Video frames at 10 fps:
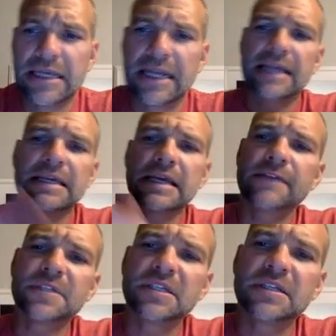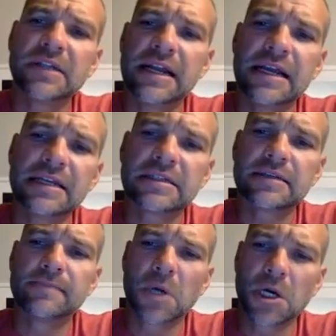And I have seen an
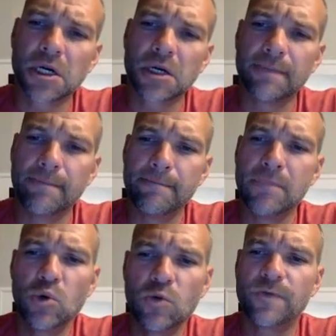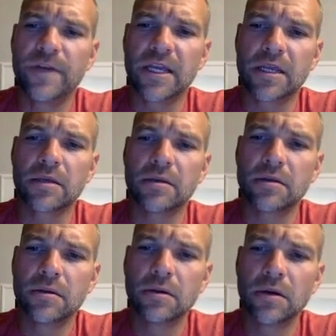Aston Martin moving
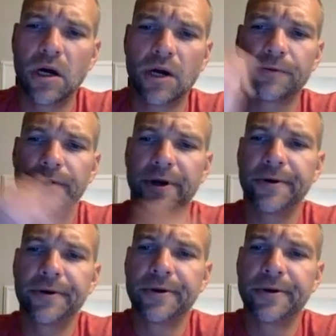on a road.